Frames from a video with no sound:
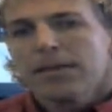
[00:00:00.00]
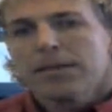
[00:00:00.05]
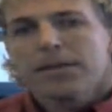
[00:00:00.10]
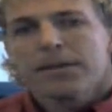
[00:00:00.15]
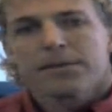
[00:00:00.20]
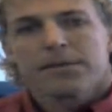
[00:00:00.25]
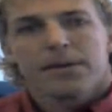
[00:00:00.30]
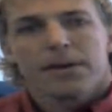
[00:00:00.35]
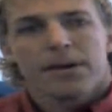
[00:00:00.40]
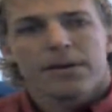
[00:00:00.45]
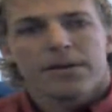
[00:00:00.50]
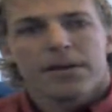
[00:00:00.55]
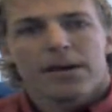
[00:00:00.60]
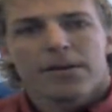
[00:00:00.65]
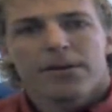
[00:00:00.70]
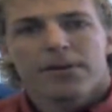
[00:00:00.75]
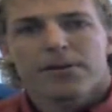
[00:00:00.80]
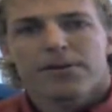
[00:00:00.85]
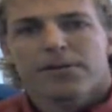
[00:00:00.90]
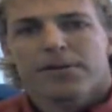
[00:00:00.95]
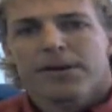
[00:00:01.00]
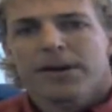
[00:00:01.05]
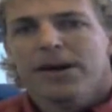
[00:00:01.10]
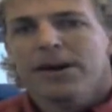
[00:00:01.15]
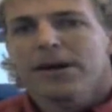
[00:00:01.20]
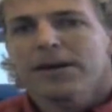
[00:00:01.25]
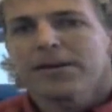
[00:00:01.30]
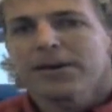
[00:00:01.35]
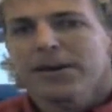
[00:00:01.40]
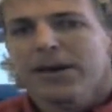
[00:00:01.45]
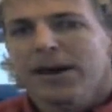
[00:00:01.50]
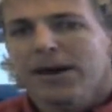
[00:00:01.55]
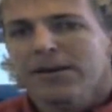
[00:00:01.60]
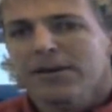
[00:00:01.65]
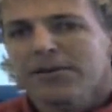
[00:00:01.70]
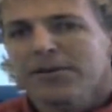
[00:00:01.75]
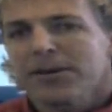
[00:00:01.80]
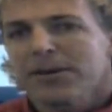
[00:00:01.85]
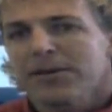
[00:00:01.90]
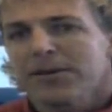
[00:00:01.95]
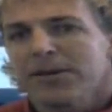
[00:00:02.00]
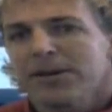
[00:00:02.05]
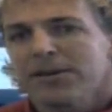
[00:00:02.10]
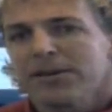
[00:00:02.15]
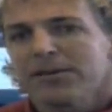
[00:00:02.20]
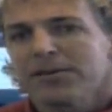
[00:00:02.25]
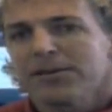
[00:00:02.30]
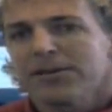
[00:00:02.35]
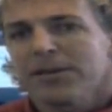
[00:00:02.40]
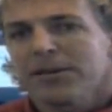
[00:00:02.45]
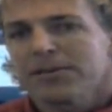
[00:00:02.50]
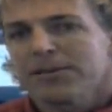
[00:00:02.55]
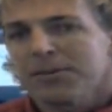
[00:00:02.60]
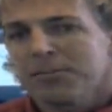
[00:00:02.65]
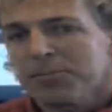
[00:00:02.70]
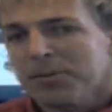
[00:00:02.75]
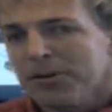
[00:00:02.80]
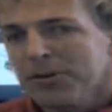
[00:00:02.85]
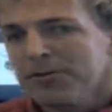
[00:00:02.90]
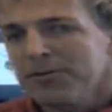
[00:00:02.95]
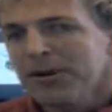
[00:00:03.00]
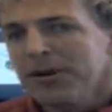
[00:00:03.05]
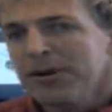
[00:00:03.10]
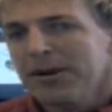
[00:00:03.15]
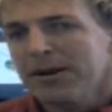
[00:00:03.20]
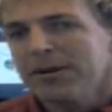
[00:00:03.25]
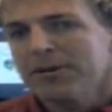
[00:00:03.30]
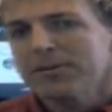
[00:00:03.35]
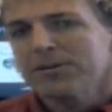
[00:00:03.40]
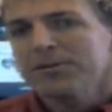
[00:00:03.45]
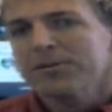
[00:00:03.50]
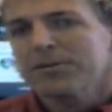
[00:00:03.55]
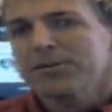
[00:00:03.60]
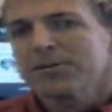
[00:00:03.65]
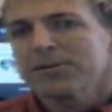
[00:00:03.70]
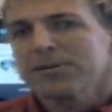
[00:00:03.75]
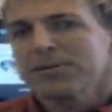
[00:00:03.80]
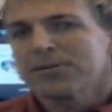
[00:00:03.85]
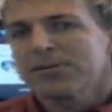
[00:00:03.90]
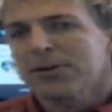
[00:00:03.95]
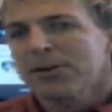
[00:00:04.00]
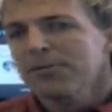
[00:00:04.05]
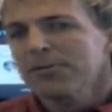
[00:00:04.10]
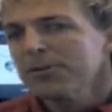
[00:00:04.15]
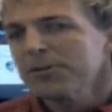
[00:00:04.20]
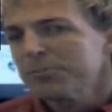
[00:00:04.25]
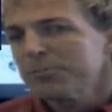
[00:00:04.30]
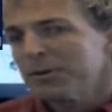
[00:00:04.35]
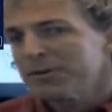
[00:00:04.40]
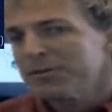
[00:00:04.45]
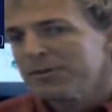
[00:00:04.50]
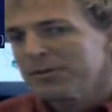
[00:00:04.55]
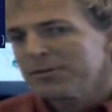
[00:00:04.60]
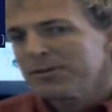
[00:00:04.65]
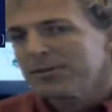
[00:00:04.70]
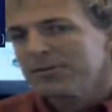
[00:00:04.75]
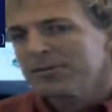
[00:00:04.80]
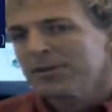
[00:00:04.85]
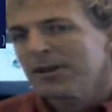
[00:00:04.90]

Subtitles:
Another key indicator that is improving is service businesses.